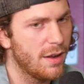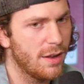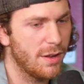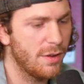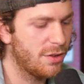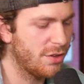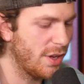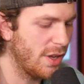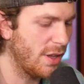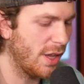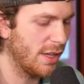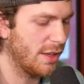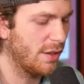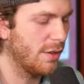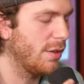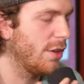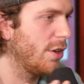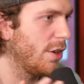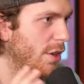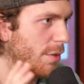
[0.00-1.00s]
you see like
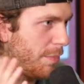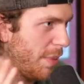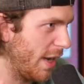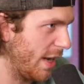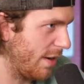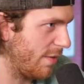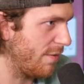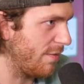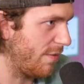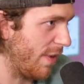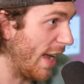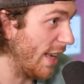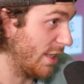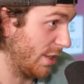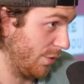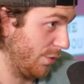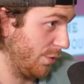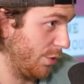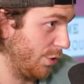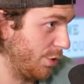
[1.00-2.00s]
the you know the big
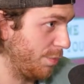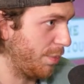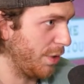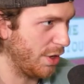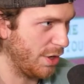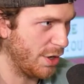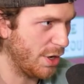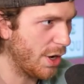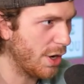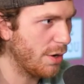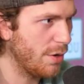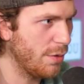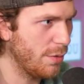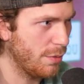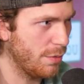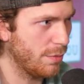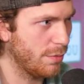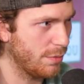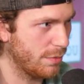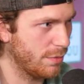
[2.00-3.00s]
festivals, but
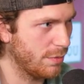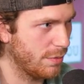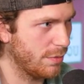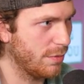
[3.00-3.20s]
no